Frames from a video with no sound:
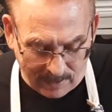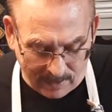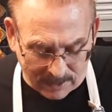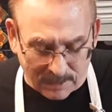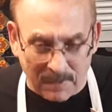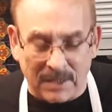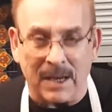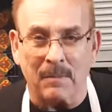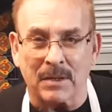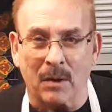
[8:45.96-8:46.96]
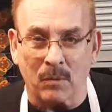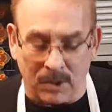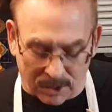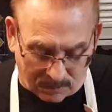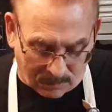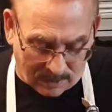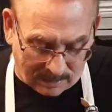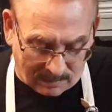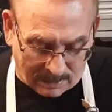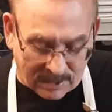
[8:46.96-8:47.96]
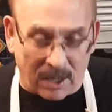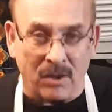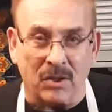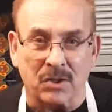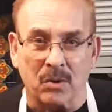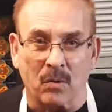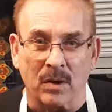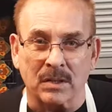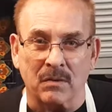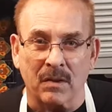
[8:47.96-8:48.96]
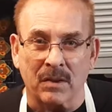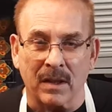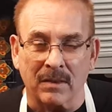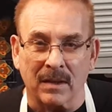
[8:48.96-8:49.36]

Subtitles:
So many times I wish, when I tell you the stories and everything,